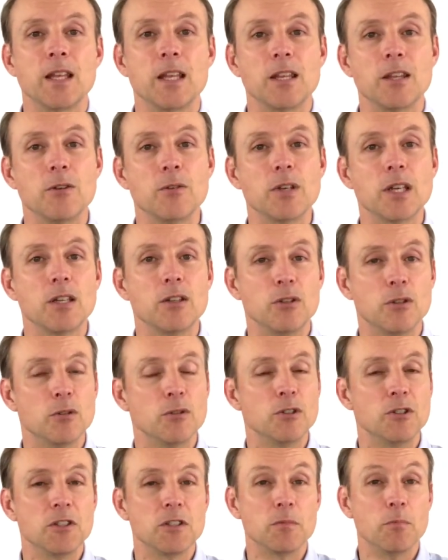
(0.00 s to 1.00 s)
You can do
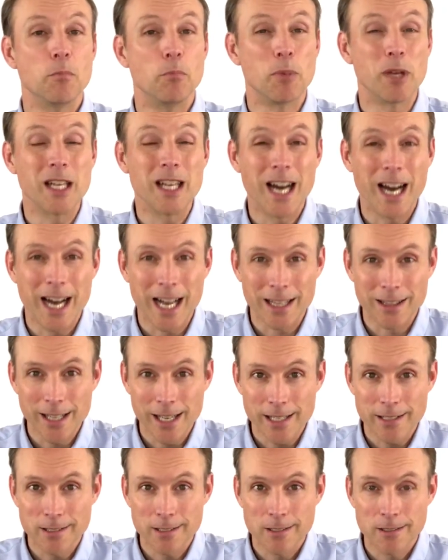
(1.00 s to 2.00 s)
just big
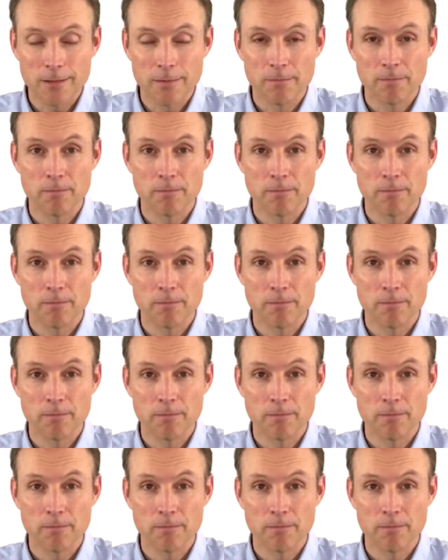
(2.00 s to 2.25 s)
highlights.